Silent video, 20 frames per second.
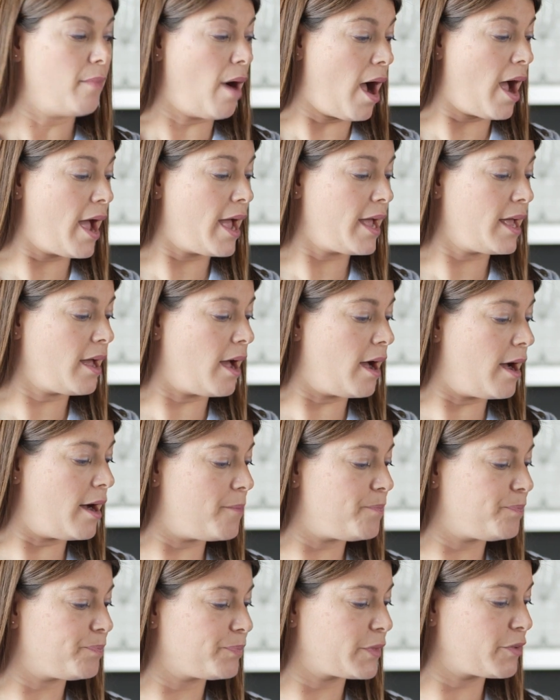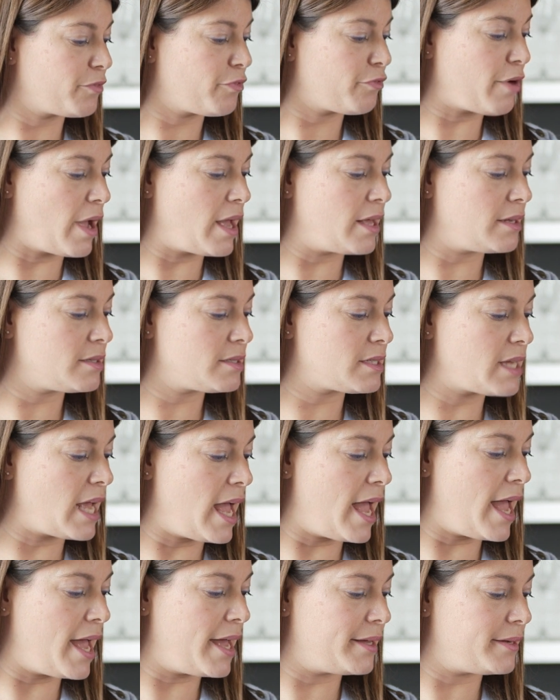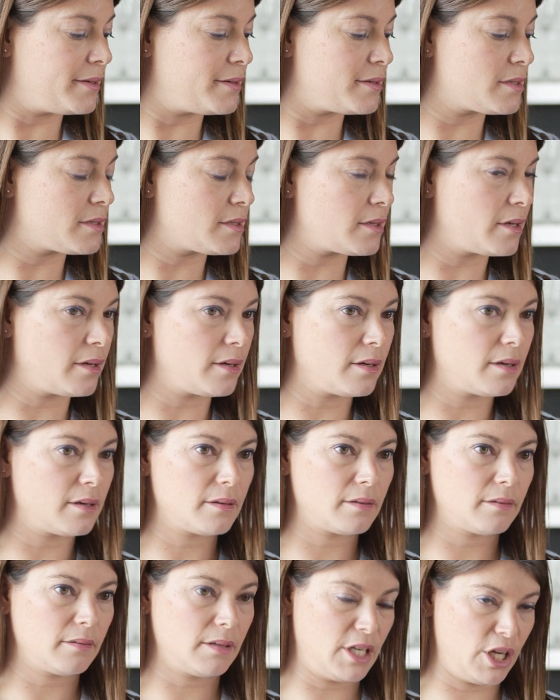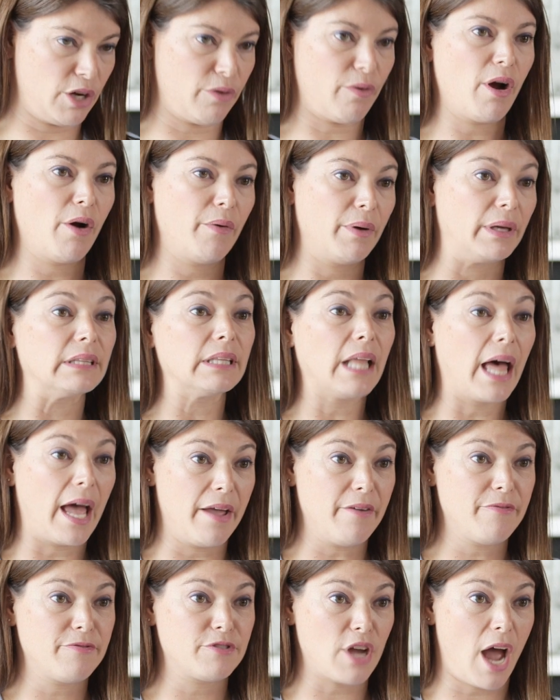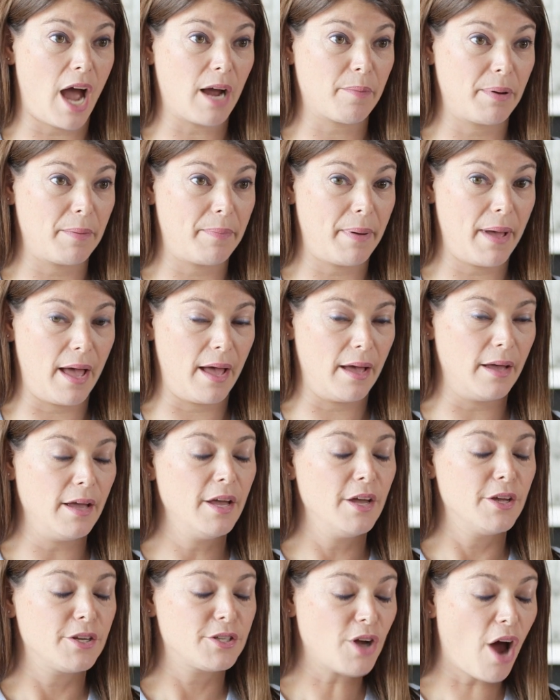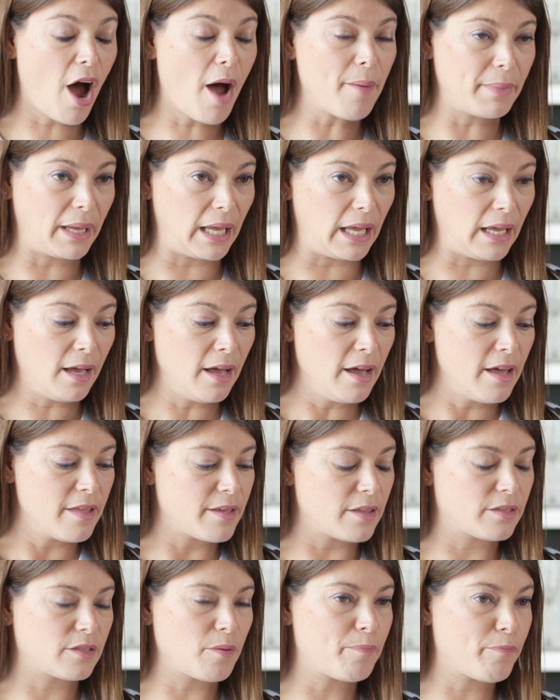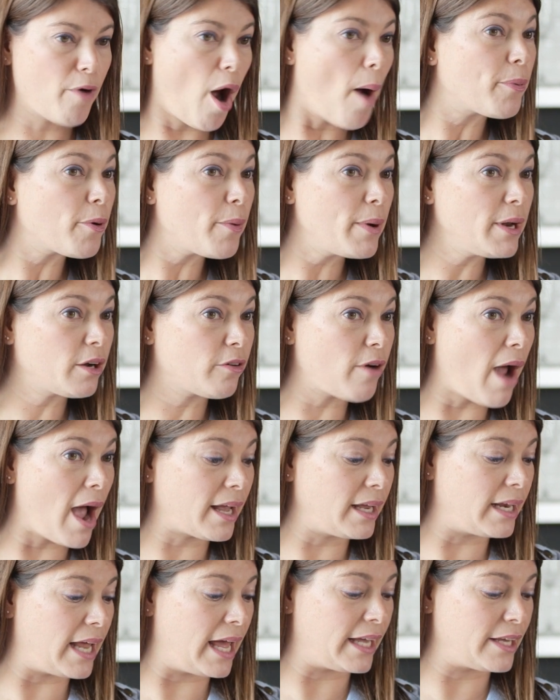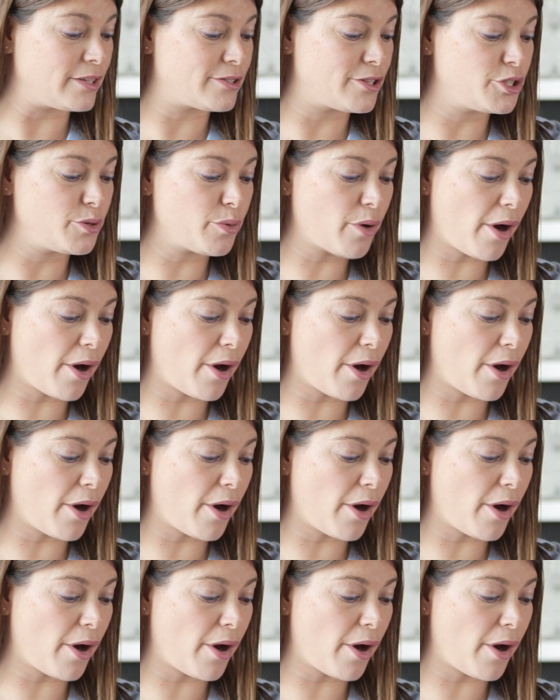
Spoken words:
My friend and hero in life, Jacques Pepin, taught me that the proper way to crack an egg is to do